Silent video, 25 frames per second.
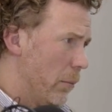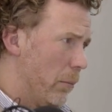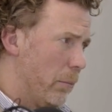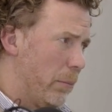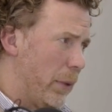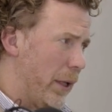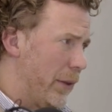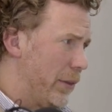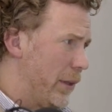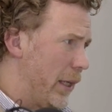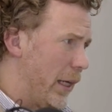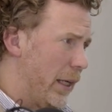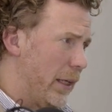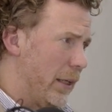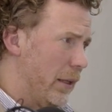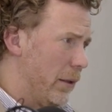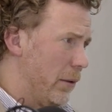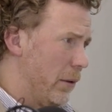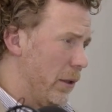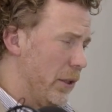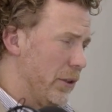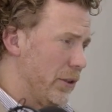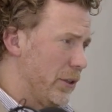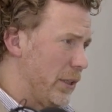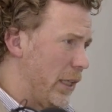But
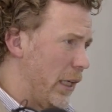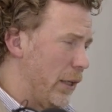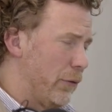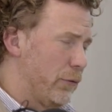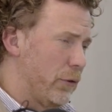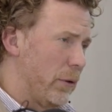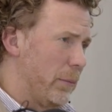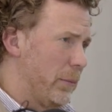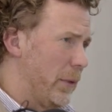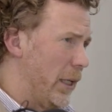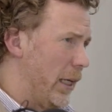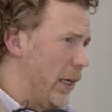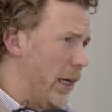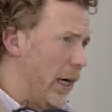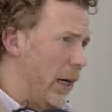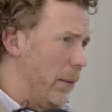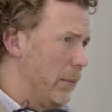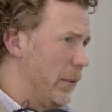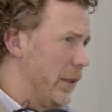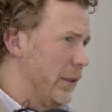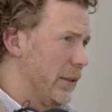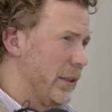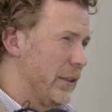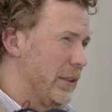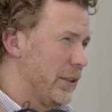then aside from that,
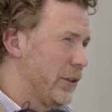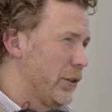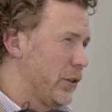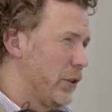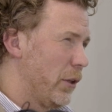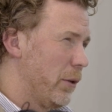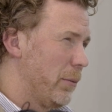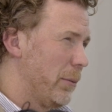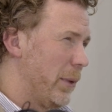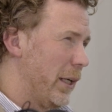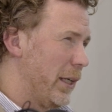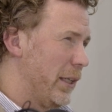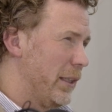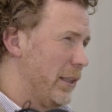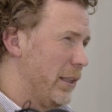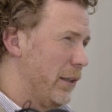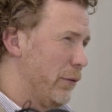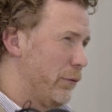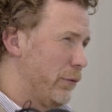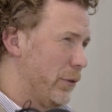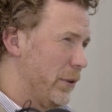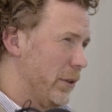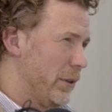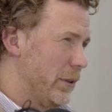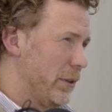I mean, there are so many
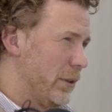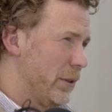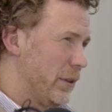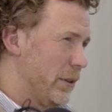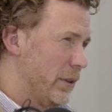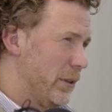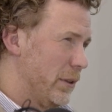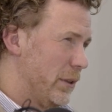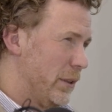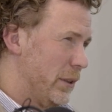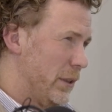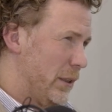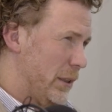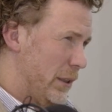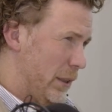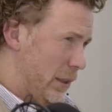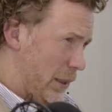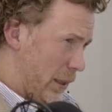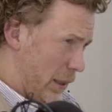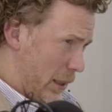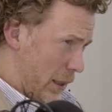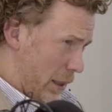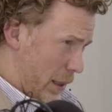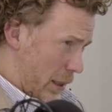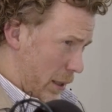different
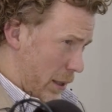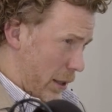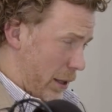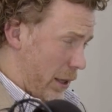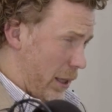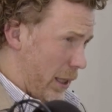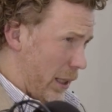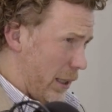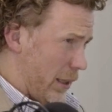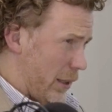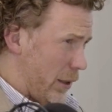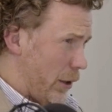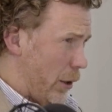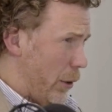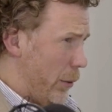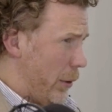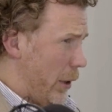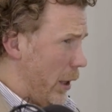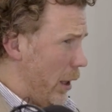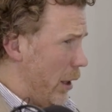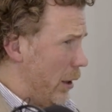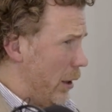things going